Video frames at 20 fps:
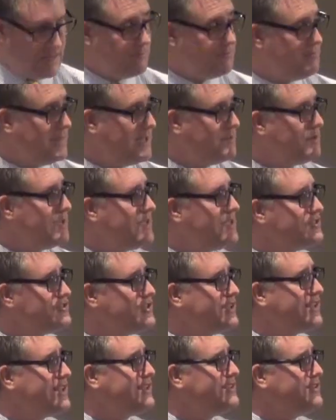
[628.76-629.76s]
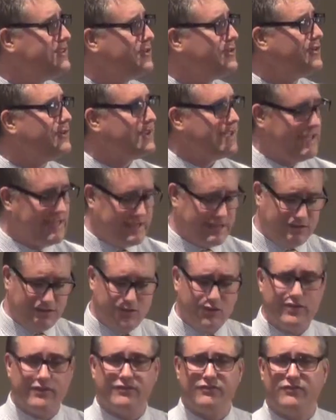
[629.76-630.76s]
maybe he can
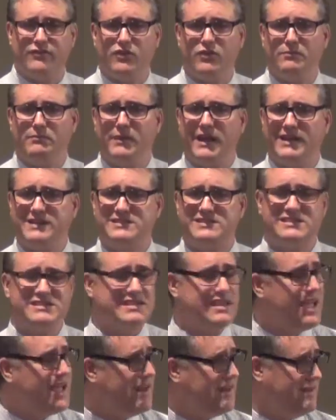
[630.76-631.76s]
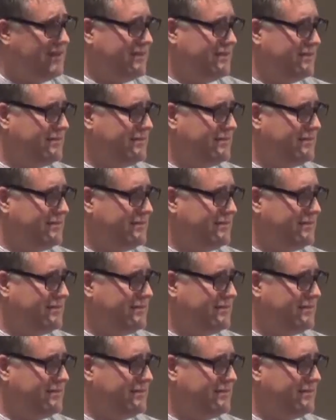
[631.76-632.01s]
do it for my son.